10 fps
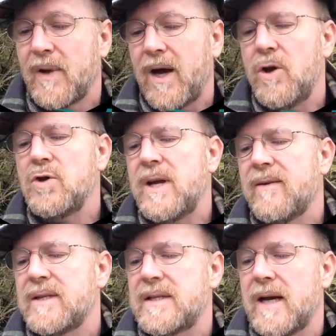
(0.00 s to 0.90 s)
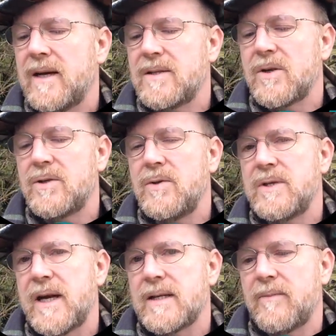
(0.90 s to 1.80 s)
I usually have a setlist or two
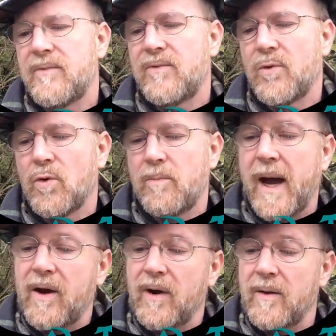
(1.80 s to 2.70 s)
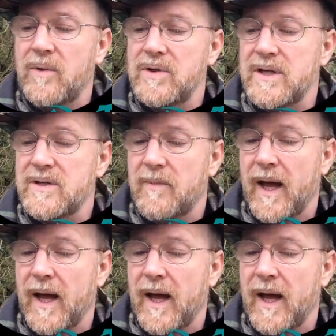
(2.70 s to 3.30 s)
set up for background music to